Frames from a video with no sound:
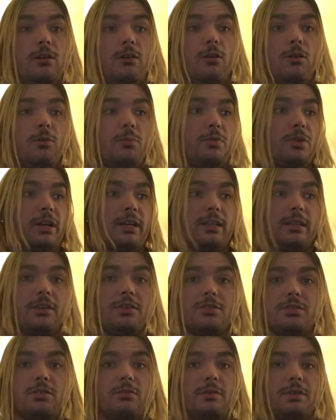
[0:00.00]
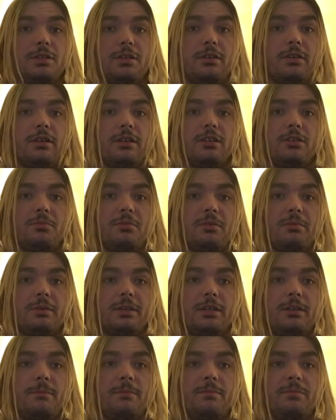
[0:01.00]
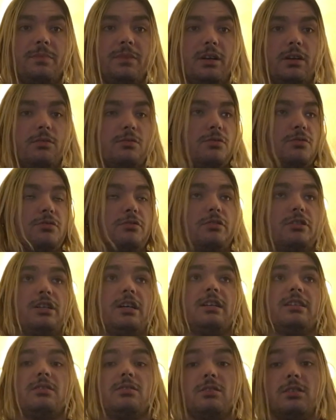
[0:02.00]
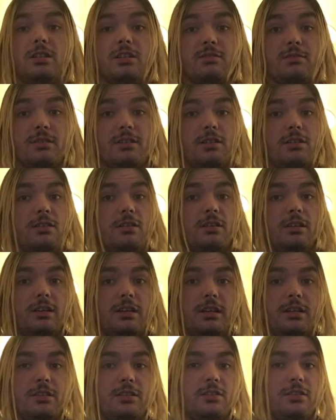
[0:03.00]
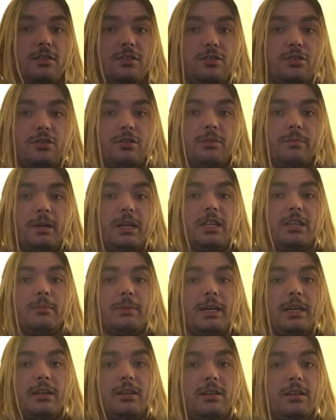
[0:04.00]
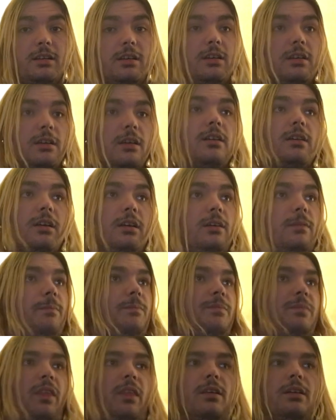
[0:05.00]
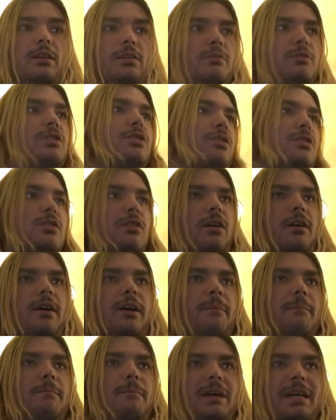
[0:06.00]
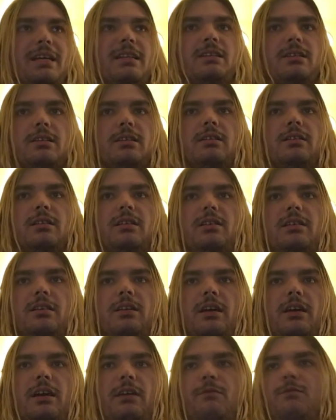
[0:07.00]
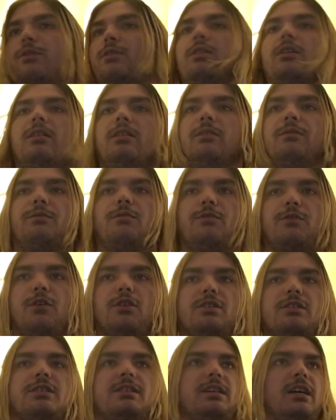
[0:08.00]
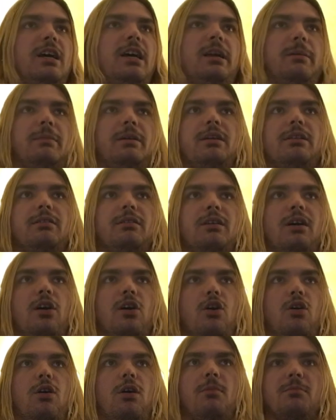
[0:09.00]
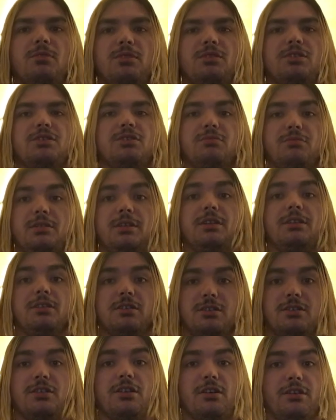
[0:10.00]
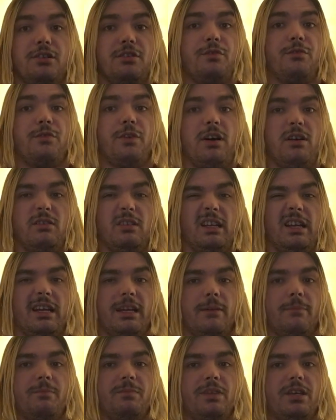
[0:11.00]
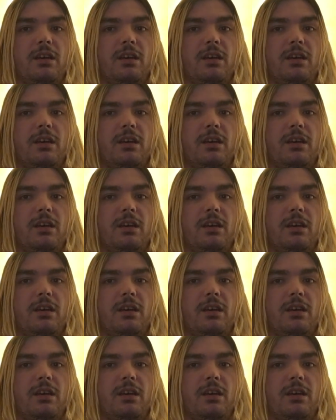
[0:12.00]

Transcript: or Brock Lesnar returning in WWE. I also enjoyed John Cena's return in Money in the Bank. It was just amazing. And for the first time in almost two years, you know, you felt like